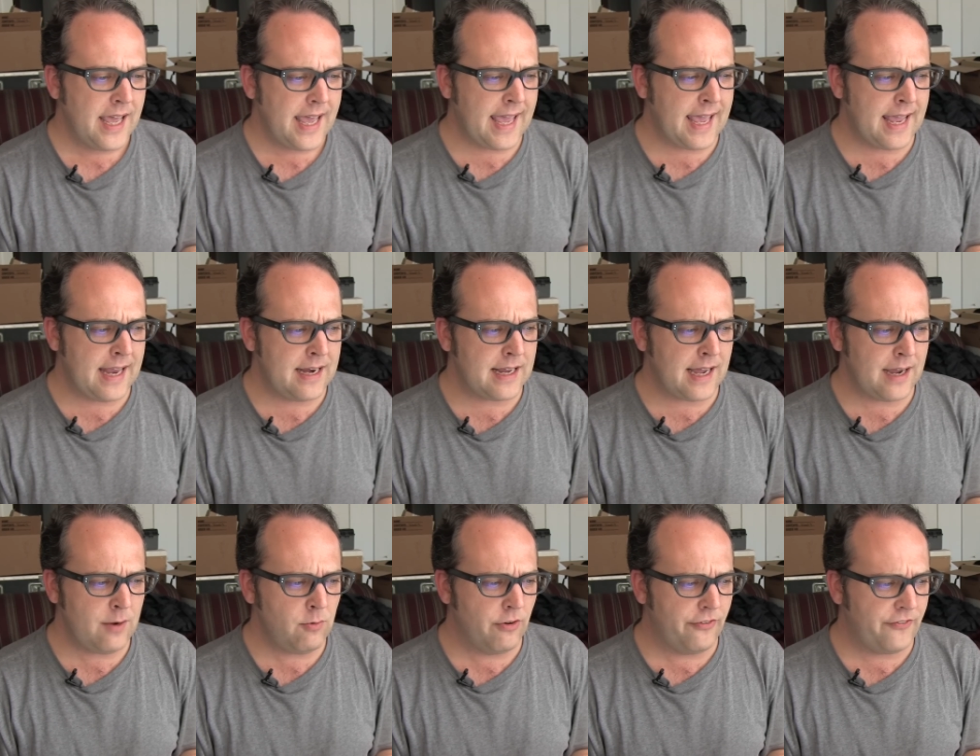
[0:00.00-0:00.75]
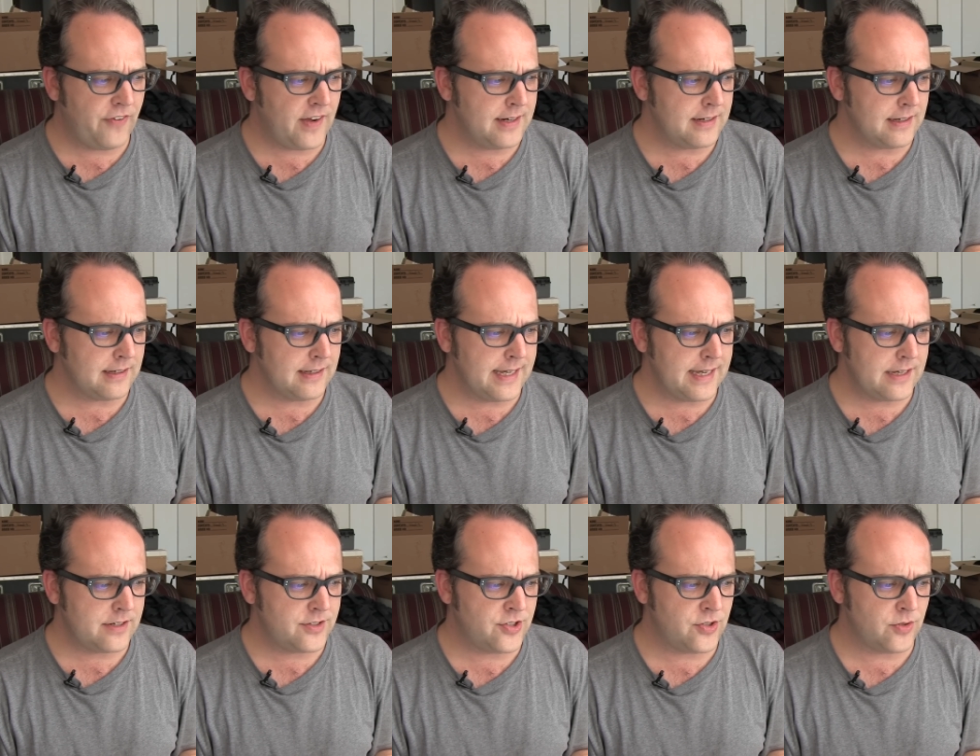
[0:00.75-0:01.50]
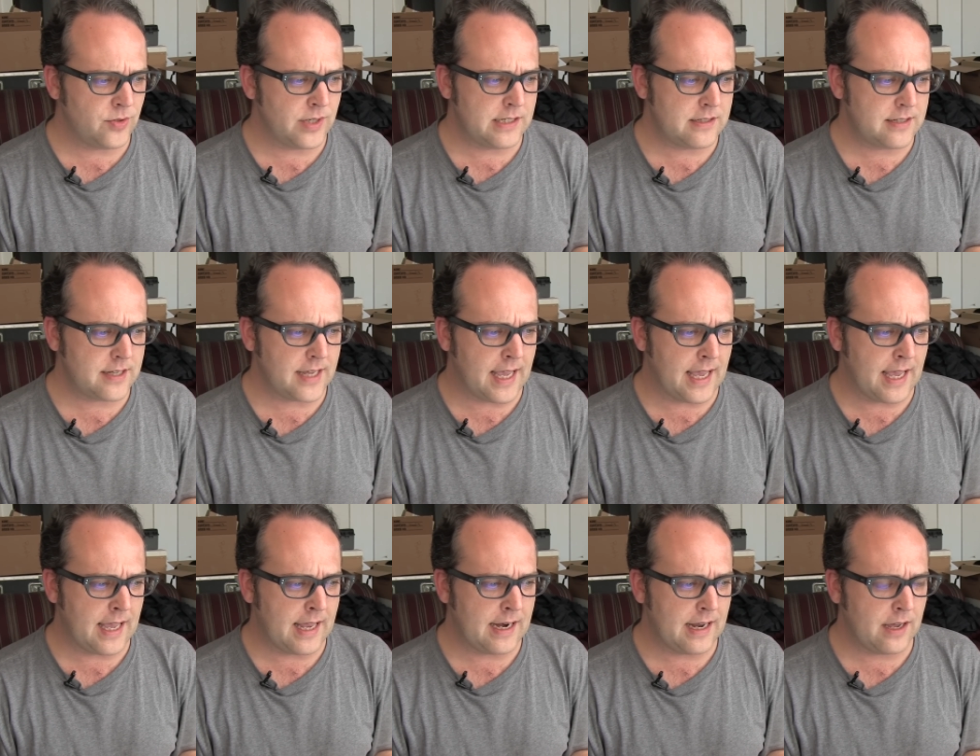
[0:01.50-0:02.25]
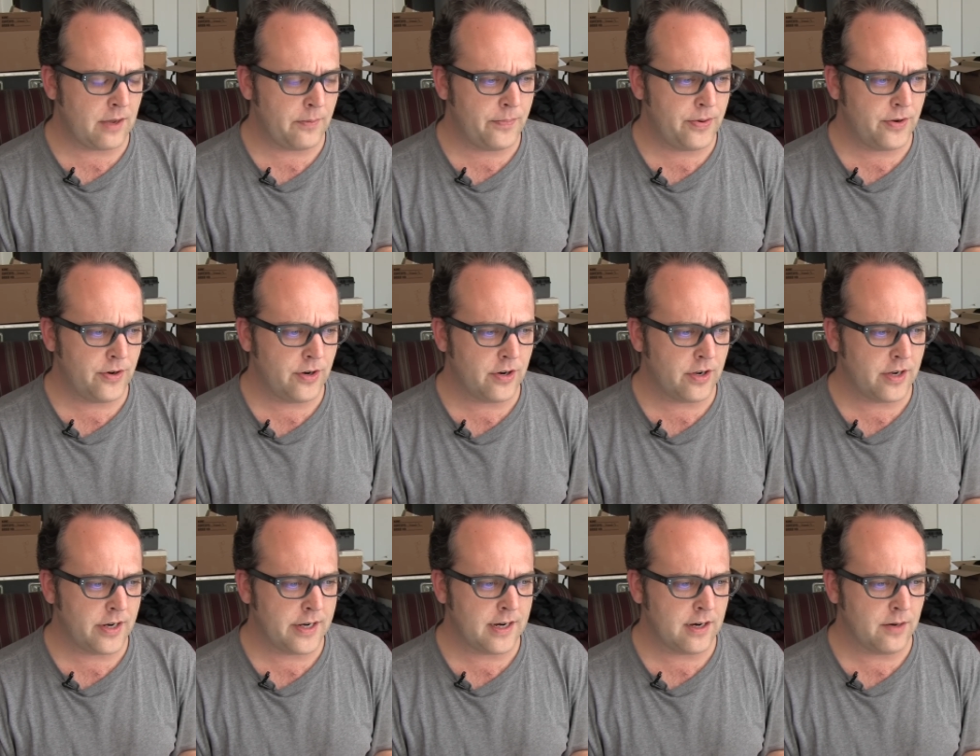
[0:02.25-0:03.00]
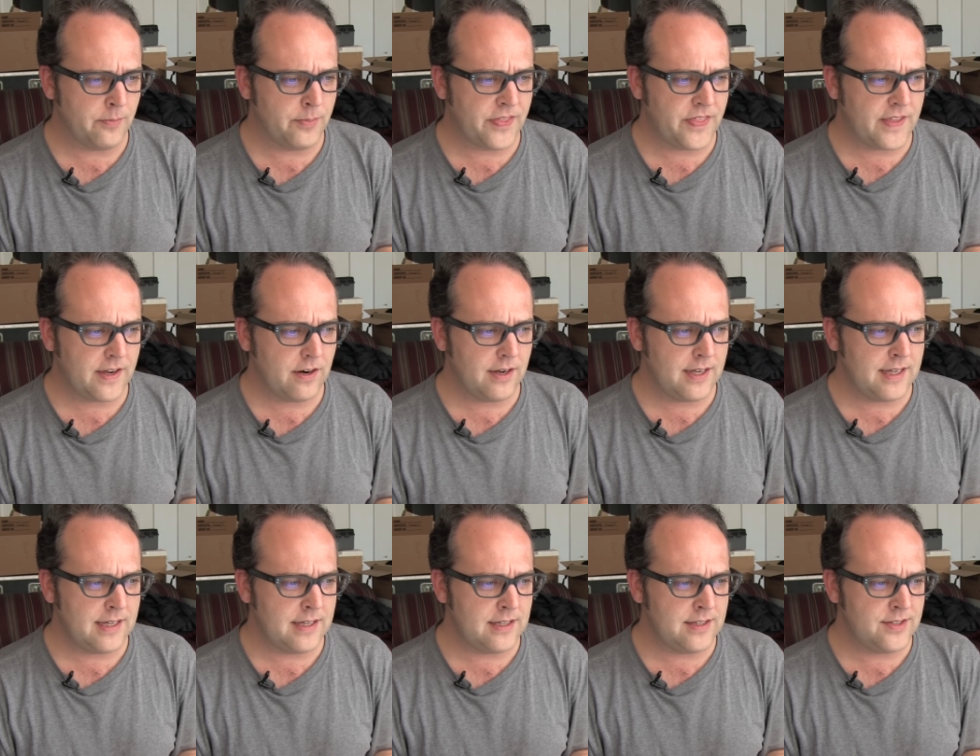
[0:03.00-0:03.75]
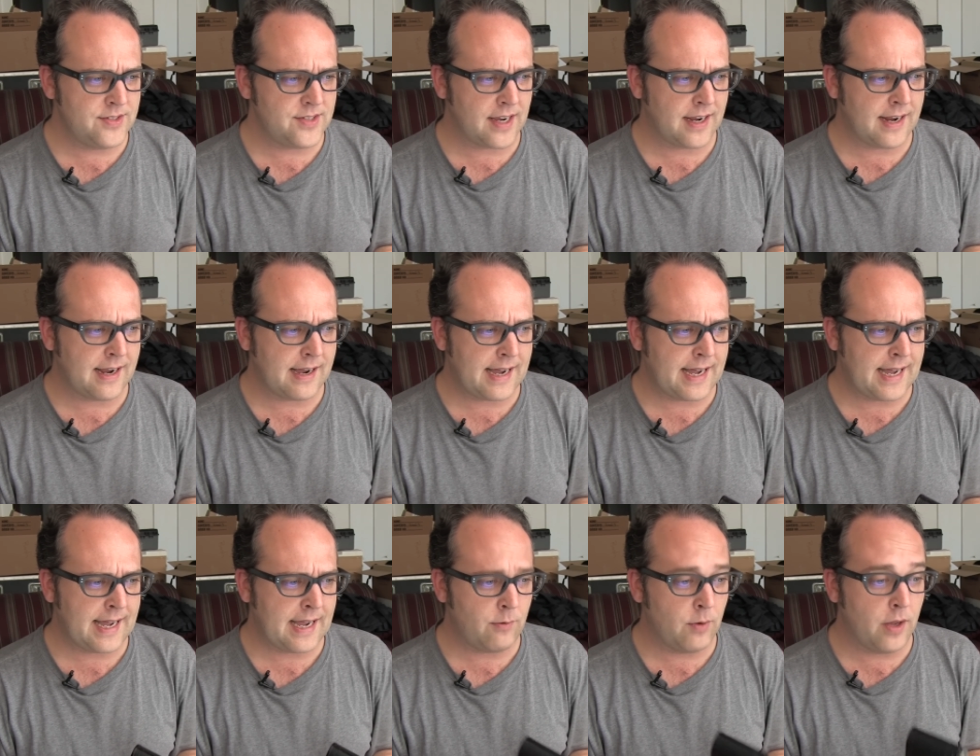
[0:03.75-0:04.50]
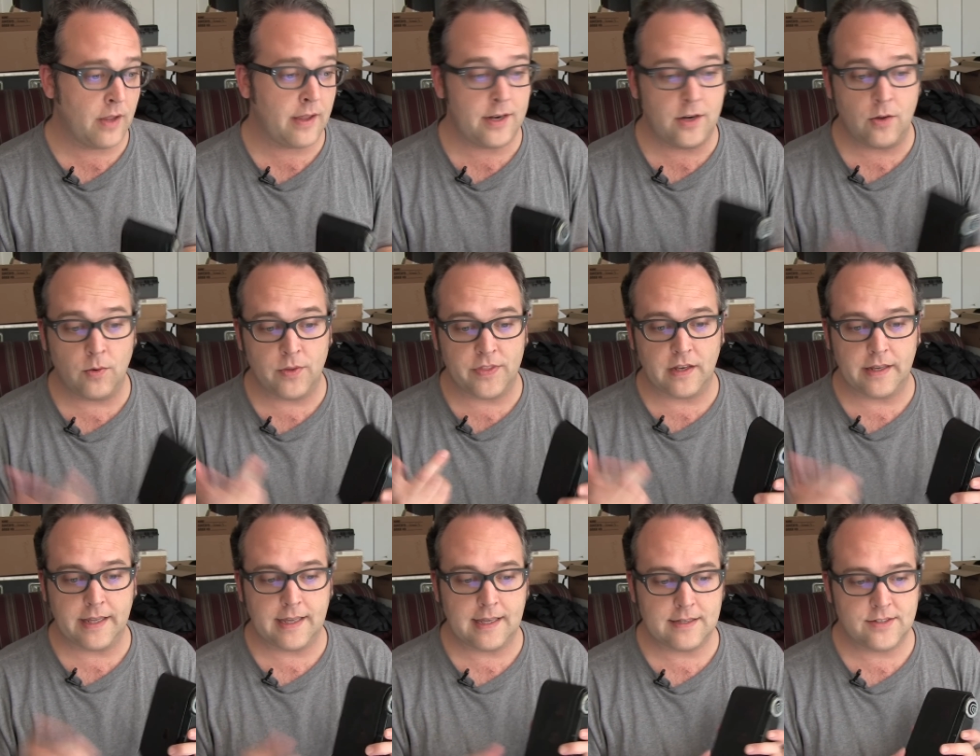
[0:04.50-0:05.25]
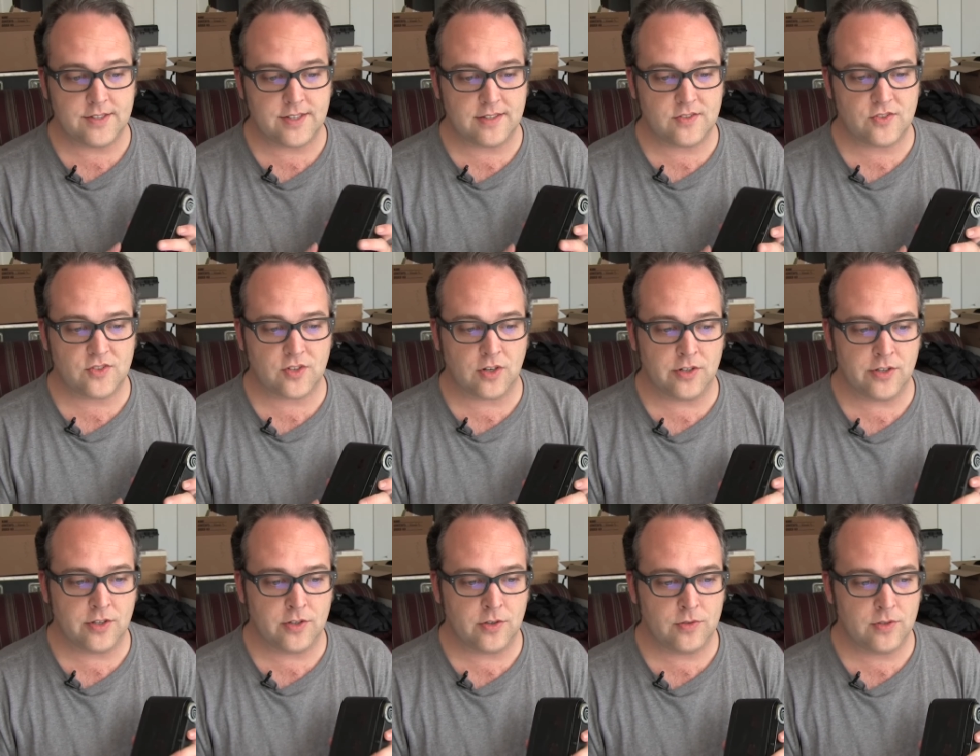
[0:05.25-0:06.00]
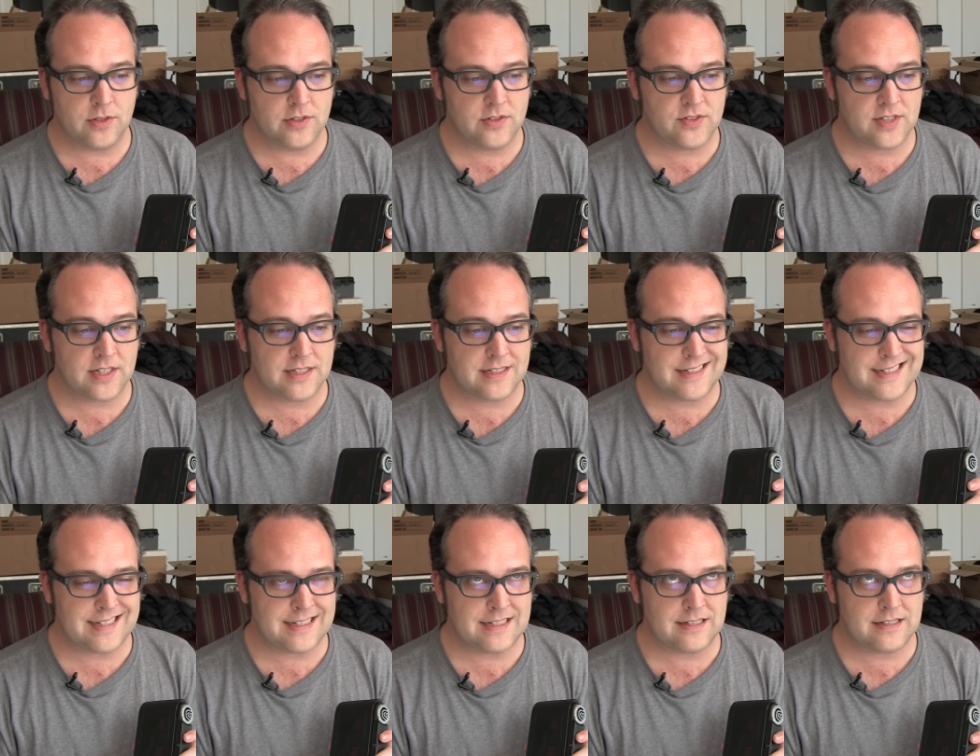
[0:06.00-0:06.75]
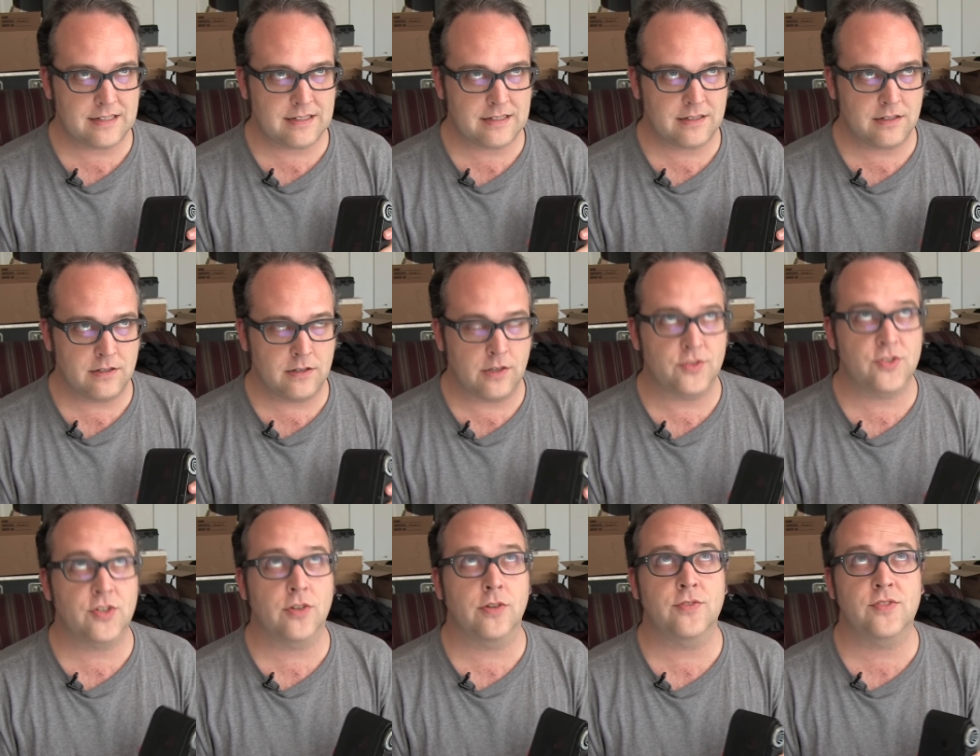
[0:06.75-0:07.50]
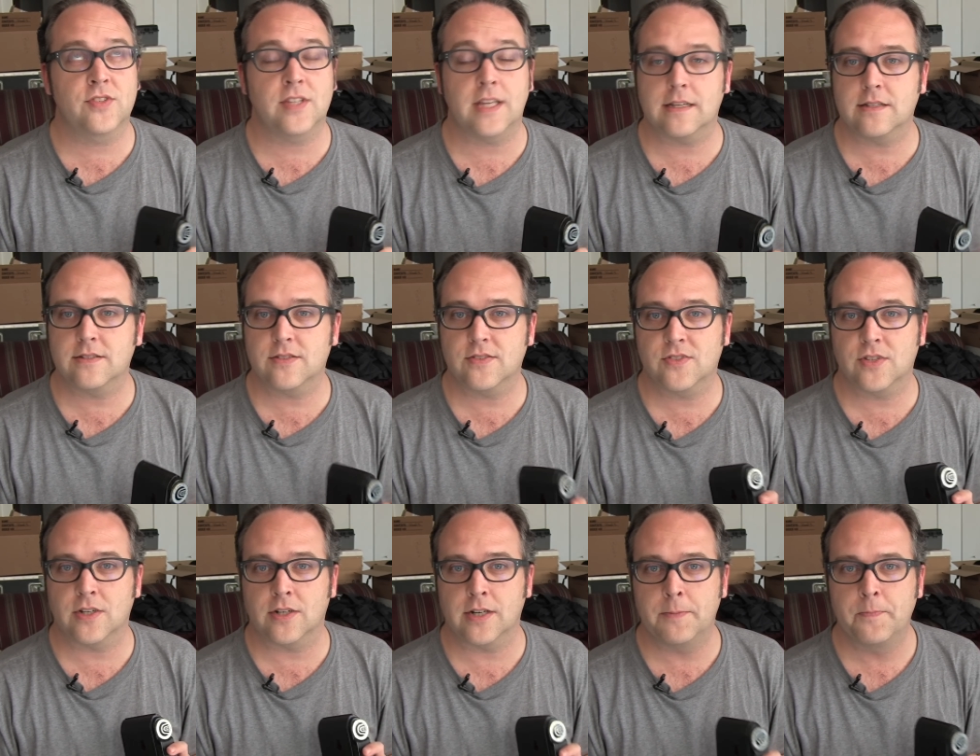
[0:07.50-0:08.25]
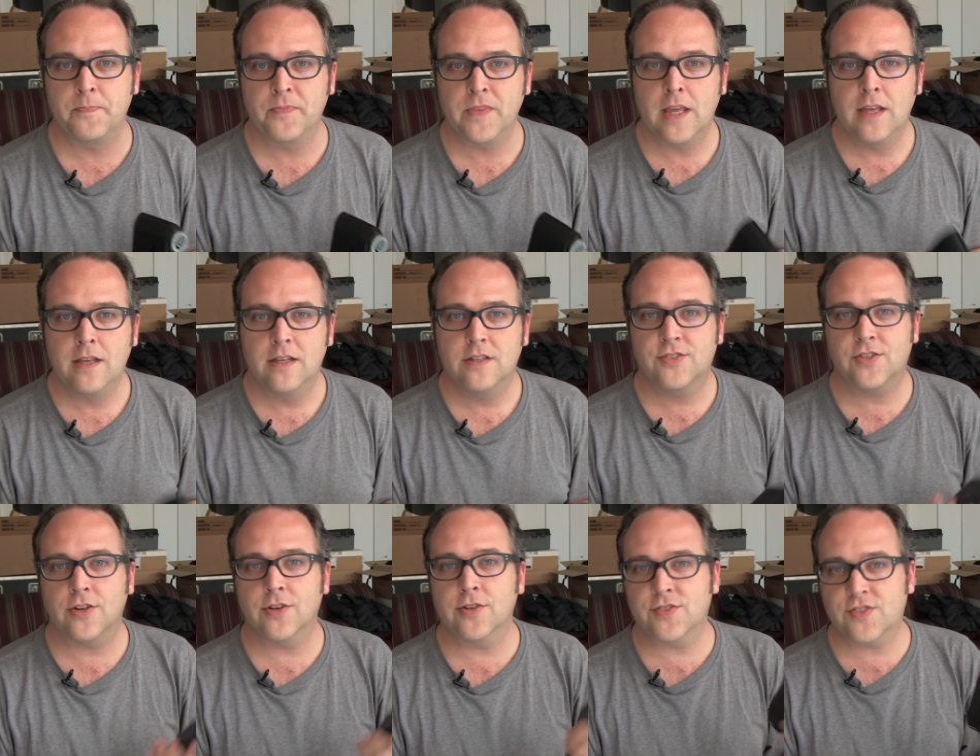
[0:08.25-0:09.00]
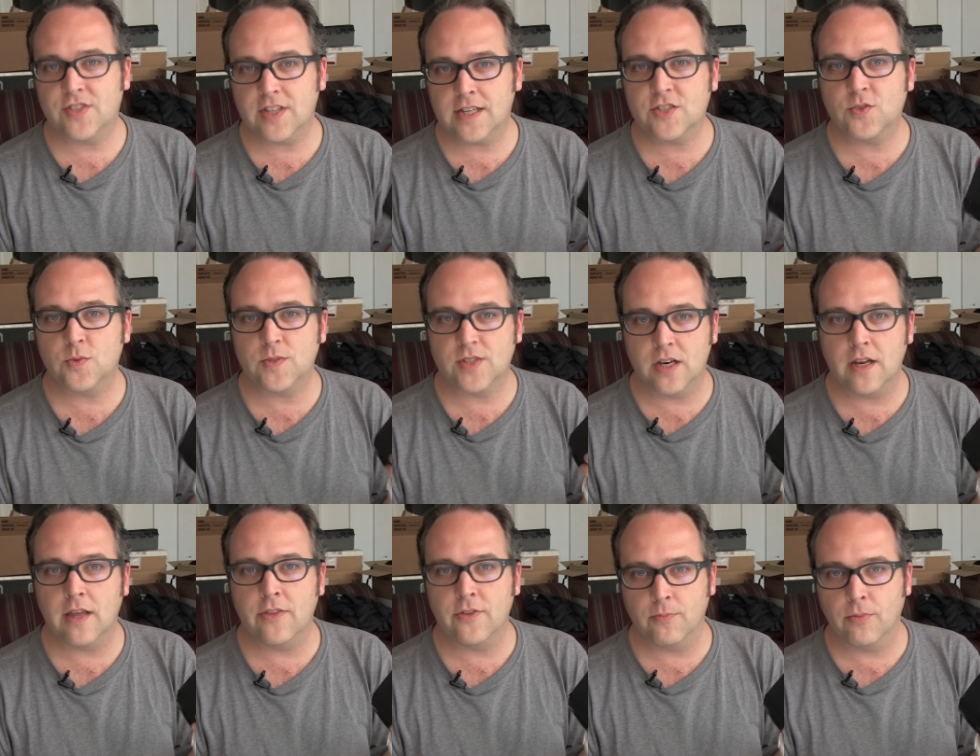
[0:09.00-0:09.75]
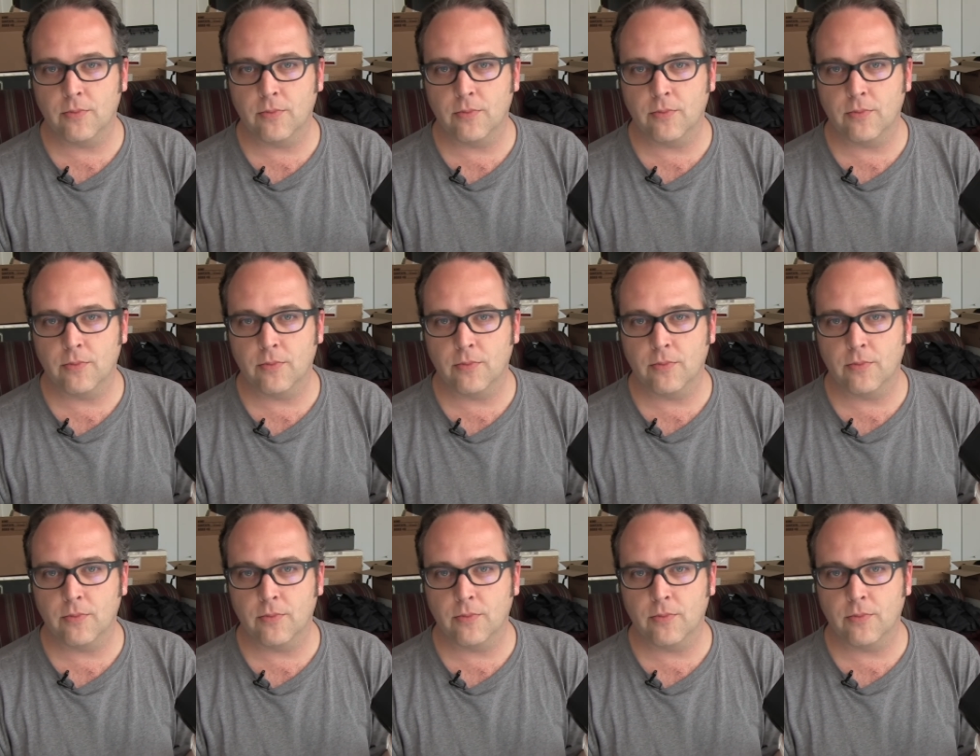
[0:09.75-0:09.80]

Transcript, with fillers: And I will find a link to it, and I'll put it on here. But there is a guy, well, I know what the link is. It's Certo 60, no, Certo 6, sorry. Certo 6 was another